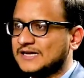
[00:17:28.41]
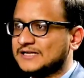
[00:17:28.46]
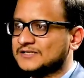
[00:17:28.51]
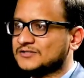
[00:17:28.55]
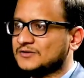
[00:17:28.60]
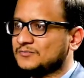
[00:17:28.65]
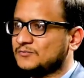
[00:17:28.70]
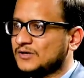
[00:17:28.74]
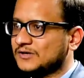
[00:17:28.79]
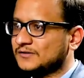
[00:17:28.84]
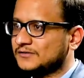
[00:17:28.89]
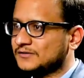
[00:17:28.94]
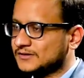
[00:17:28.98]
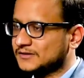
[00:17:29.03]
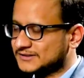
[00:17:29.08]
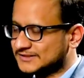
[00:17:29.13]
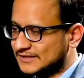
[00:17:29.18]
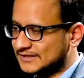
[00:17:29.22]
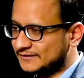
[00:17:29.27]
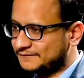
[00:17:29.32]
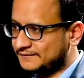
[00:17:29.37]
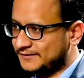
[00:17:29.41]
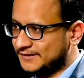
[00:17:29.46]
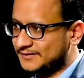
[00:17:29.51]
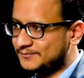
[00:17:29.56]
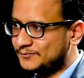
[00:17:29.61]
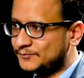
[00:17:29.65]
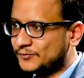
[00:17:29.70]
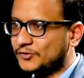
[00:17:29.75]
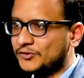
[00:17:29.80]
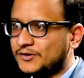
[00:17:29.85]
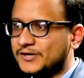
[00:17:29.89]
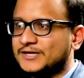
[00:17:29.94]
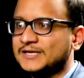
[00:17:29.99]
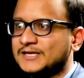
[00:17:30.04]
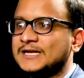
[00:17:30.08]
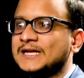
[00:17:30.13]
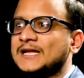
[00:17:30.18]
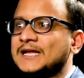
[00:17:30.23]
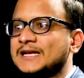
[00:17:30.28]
as someone self-employed,